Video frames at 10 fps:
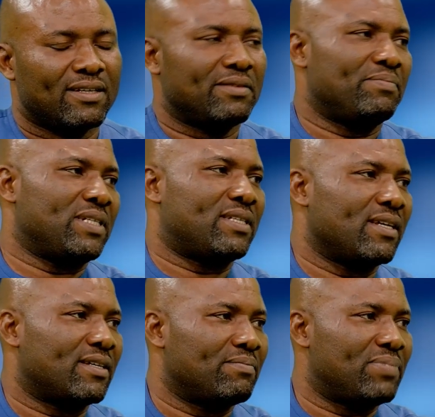
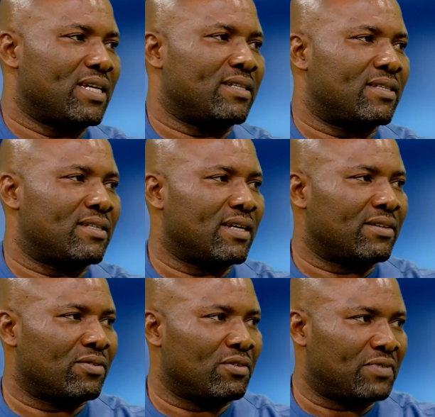BTech, BSc,
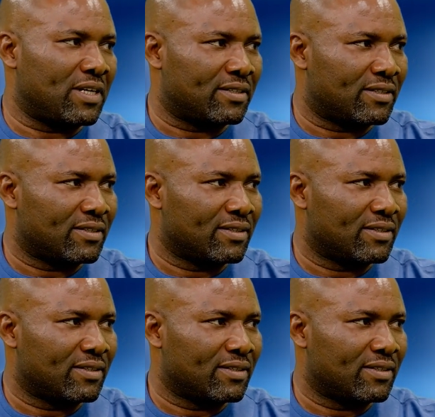and all of that.